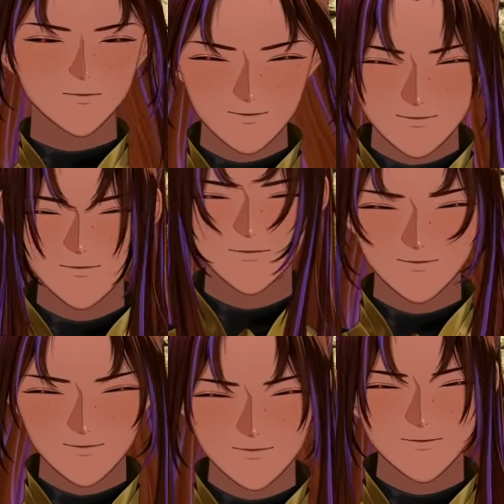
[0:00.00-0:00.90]

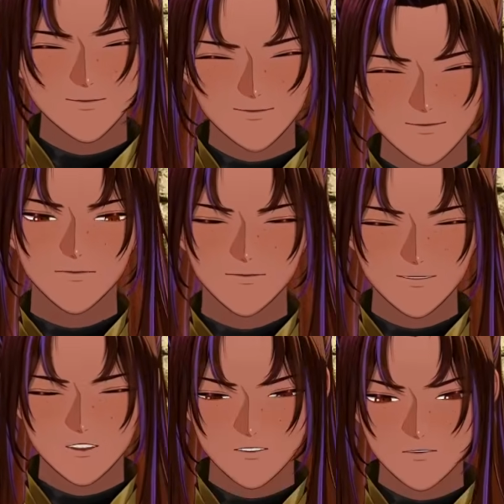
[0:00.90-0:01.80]

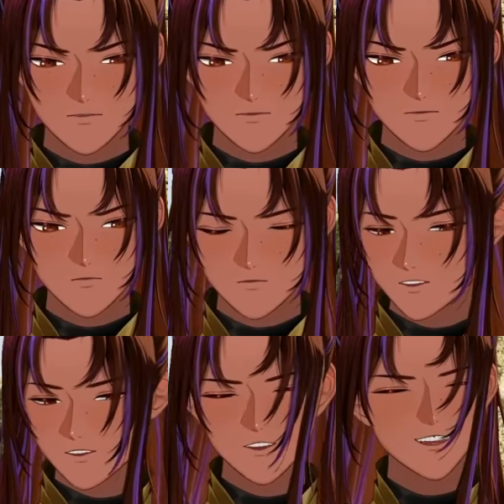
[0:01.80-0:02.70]
So,
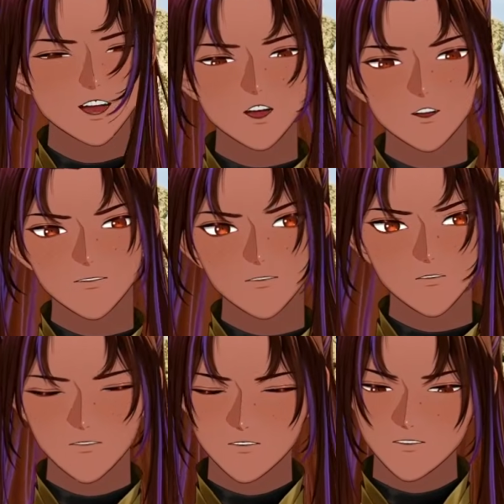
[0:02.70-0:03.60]
once you hit high levels,
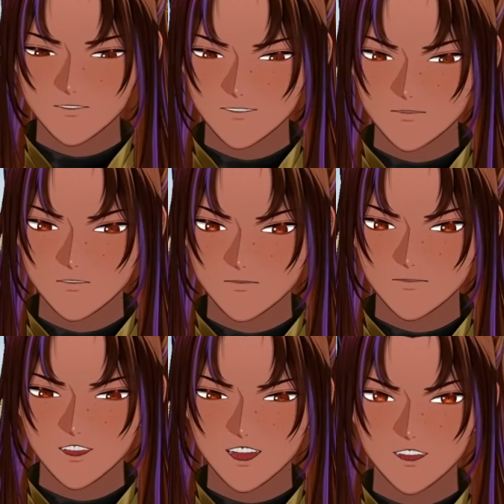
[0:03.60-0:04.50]
once you're level
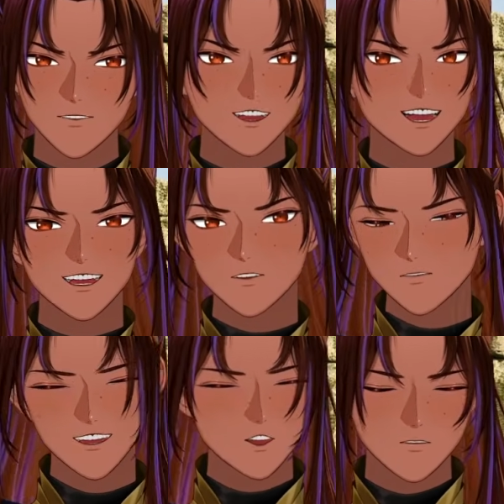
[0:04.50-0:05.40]
5,
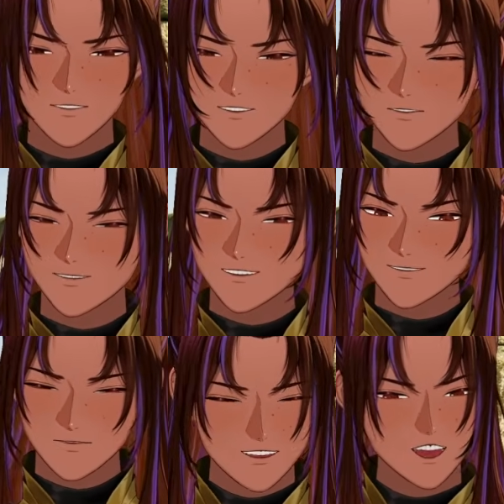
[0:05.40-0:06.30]
rank 1 spells
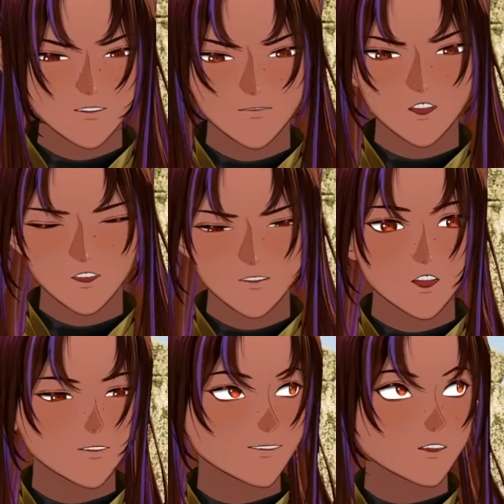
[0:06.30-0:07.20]
have kind of fallen
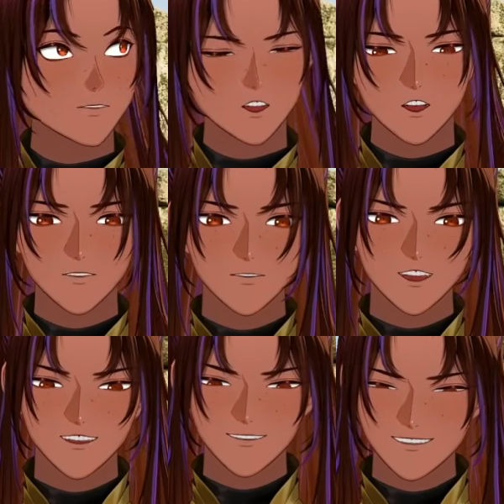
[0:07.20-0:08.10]
off. They fall off
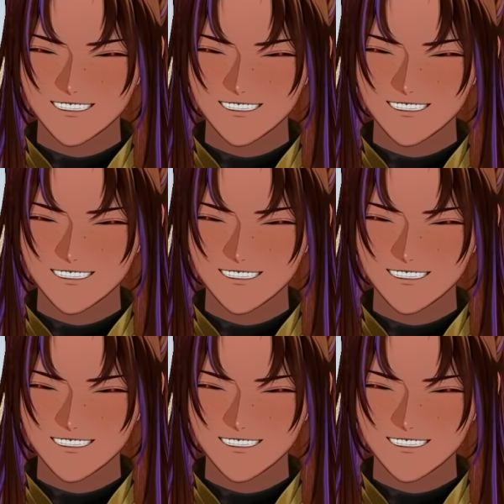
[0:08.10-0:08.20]
fast.